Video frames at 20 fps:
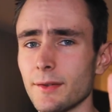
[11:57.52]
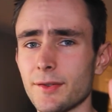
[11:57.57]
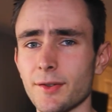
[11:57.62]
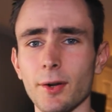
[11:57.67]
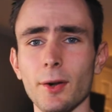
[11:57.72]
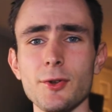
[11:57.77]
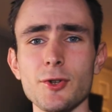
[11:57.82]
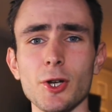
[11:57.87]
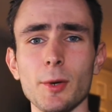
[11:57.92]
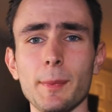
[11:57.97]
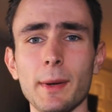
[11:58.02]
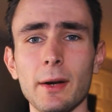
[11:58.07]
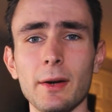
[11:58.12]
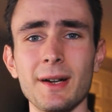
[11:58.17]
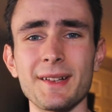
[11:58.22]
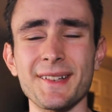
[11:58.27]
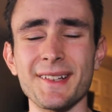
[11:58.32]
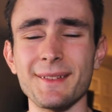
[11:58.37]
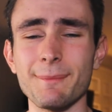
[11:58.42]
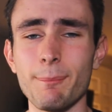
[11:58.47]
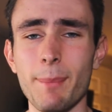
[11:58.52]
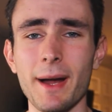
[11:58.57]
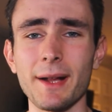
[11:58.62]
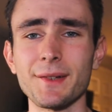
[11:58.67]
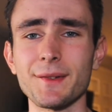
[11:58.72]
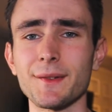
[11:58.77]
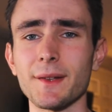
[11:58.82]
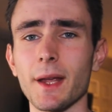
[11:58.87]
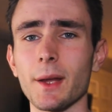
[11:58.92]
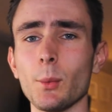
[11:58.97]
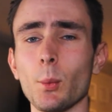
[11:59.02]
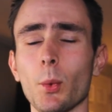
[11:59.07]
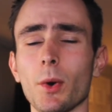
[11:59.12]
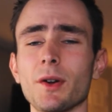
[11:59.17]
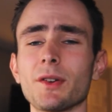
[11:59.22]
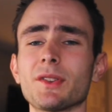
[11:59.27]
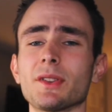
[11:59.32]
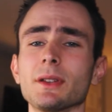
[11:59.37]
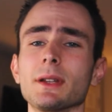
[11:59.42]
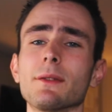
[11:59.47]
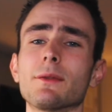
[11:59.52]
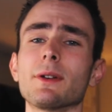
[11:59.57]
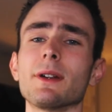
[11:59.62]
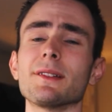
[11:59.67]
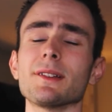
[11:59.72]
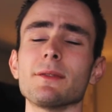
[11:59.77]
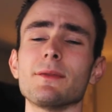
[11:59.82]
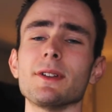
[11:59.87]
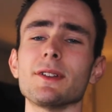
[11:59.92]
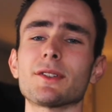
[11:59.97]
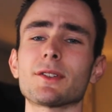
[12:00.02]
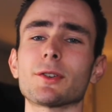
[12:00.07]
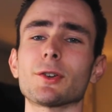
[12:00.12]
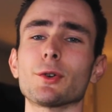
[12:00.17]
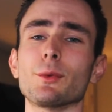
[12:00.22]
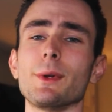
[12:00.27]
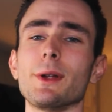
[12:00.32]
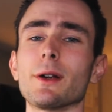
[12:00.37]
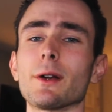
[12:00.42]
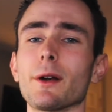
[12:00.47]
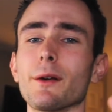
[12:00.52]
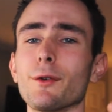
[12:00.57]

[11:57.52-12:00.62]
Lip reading: Sergio Perez's best and worst liveries of his career.